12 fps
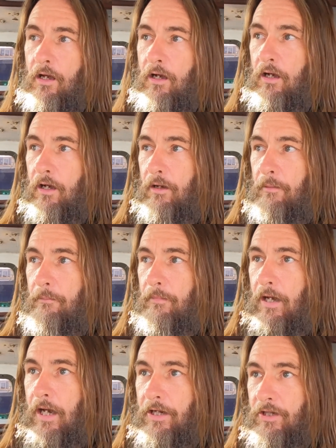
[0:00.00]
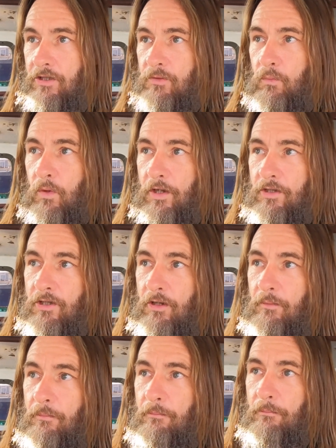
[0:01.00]
Um, I just wanted
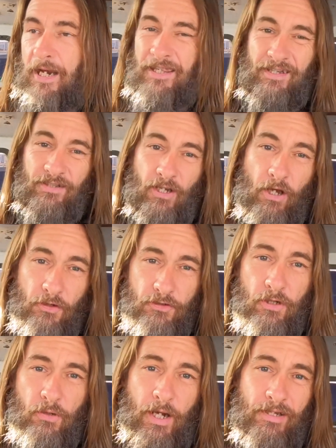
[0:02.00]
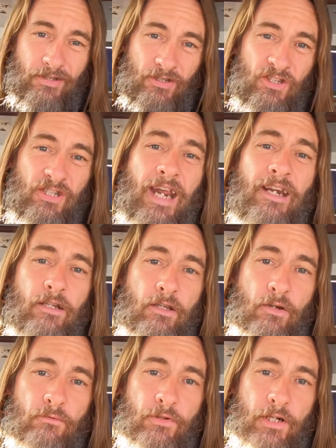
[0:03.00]
to make this also as a
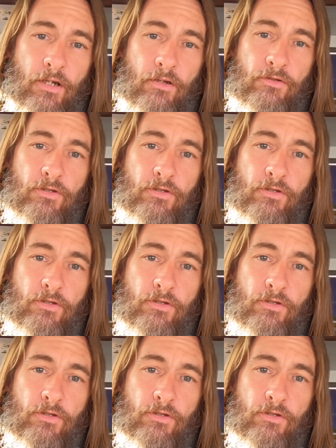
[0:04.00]
standalone video,